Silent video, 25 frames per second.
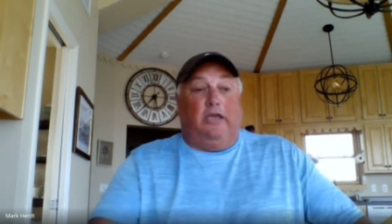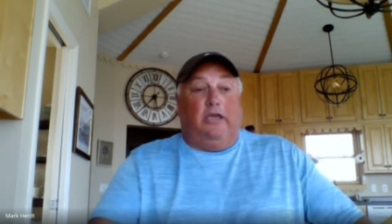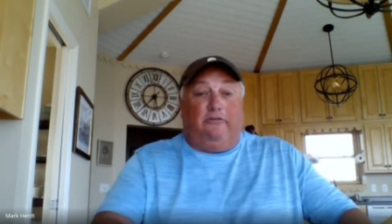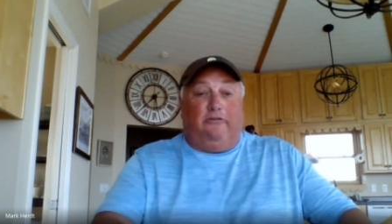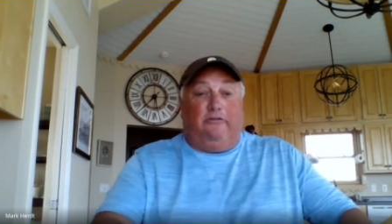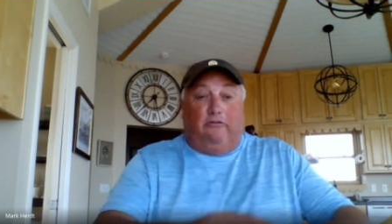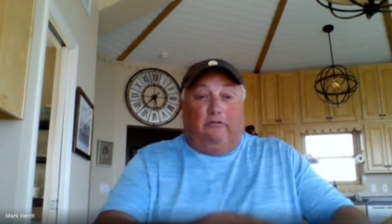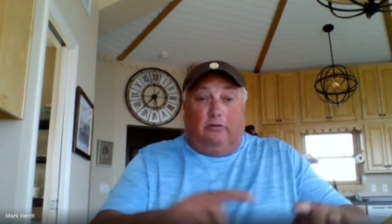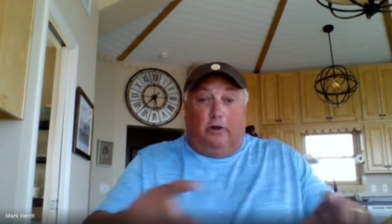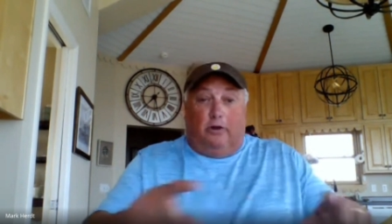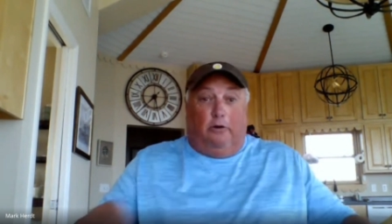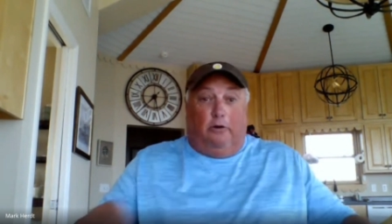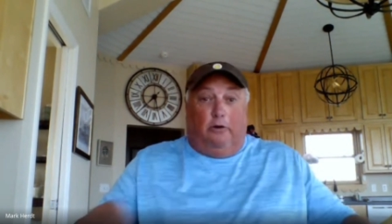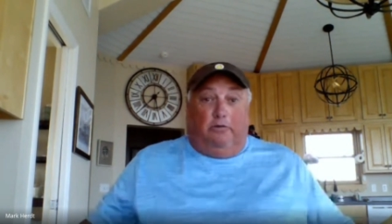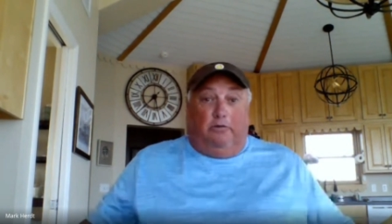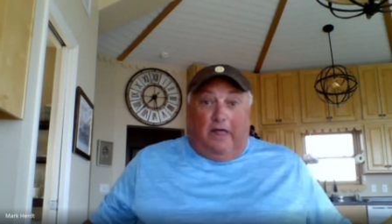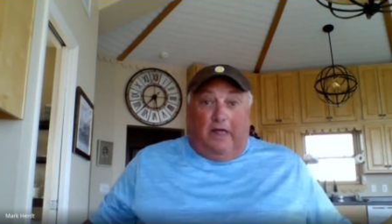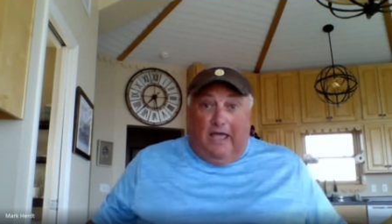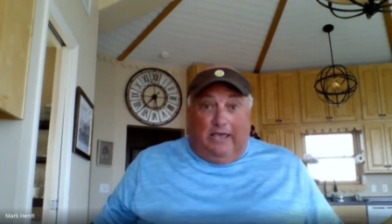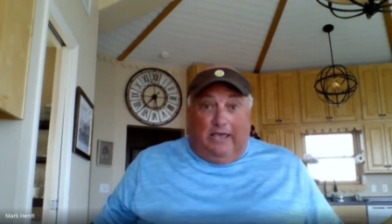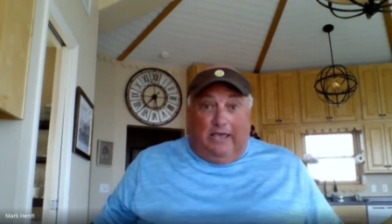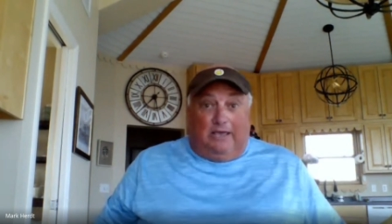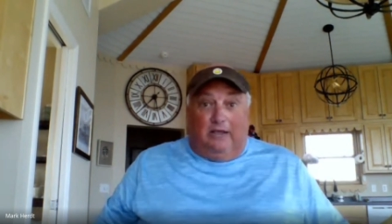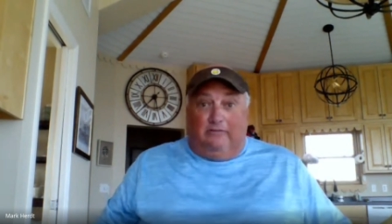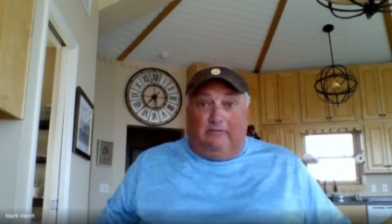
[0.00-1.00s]
You had your little
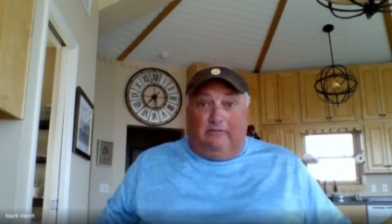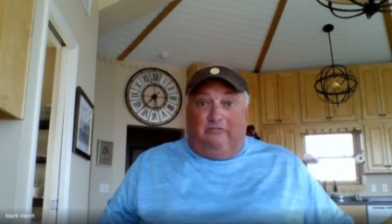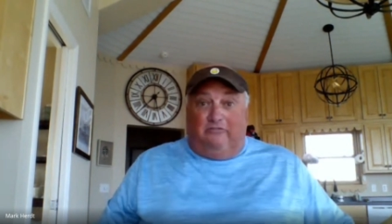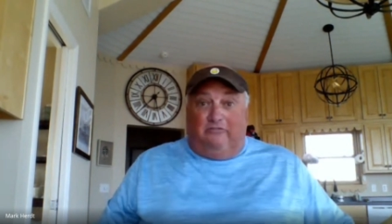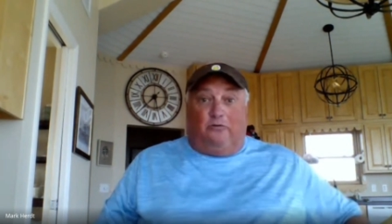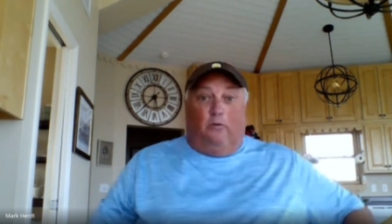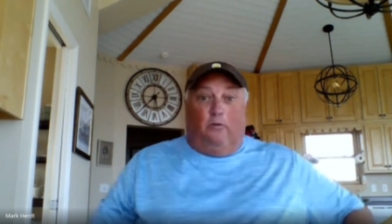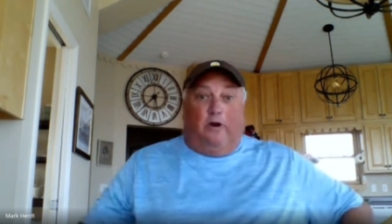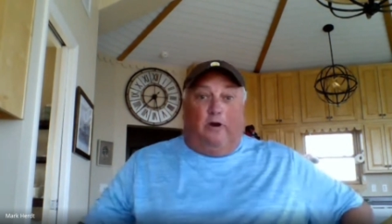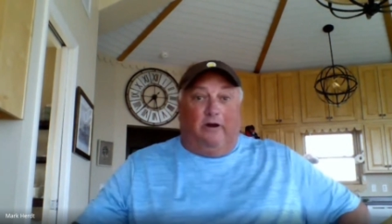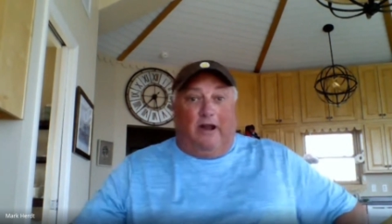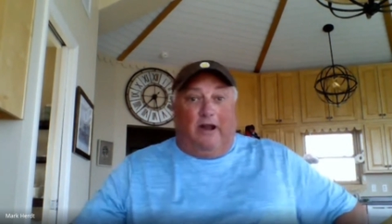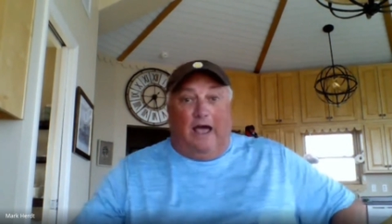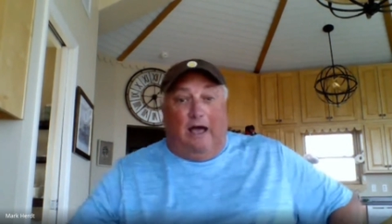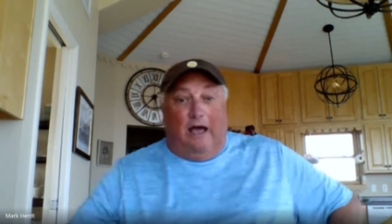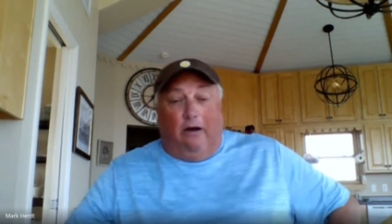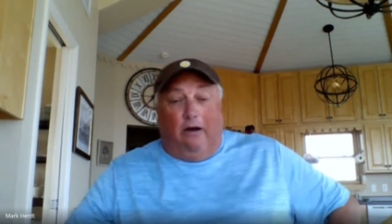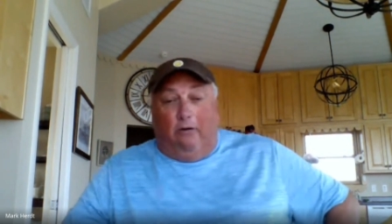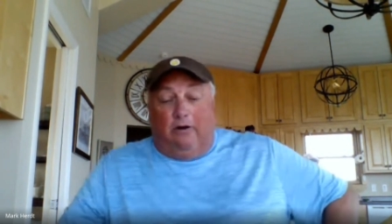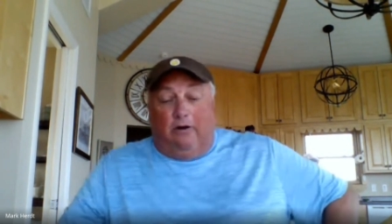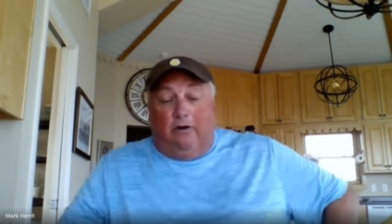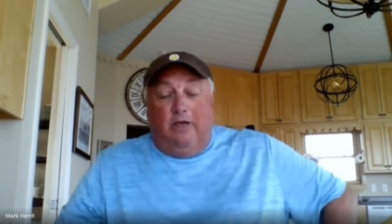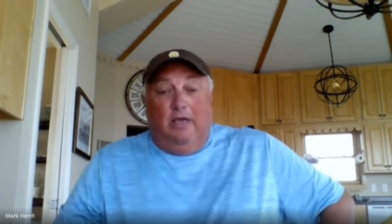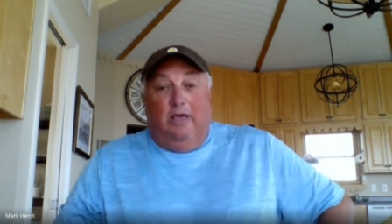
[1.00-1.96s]
blanket squared out